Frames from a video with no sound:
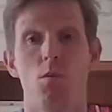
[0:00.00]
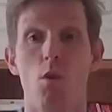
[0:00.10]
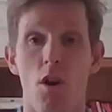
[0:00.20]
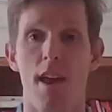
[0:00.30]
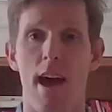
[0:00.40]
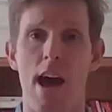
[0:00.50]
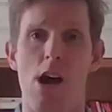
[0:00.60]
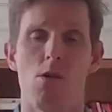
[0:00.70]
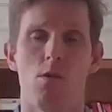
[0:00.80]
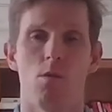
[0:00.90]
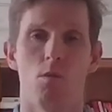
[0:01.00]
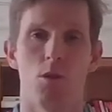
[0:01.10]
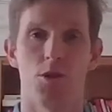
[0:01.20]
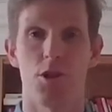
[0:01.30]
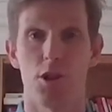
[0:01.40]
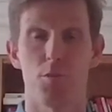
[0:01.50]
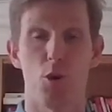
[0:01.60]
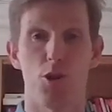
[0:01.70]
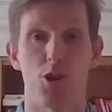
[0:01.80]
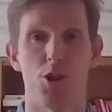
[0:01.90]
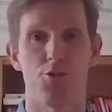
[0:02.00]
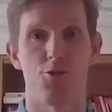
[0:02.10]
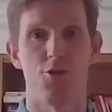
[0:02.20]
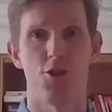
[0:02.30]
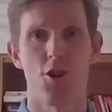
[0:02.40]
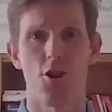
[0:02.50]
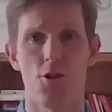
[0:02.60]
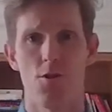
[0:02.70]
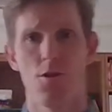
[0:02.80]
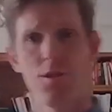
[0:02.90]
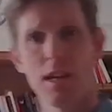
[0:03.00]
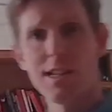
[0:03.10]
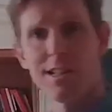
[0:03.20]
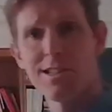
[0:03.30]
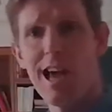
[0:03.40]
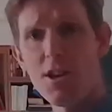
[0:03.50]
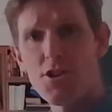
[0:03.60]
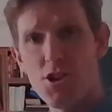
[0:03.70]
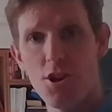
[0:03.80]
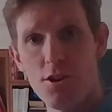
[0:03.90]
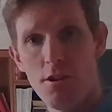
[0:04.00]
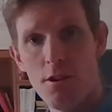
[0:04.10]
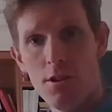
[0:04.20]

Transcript: what now? What should the sports industry do? There's an attention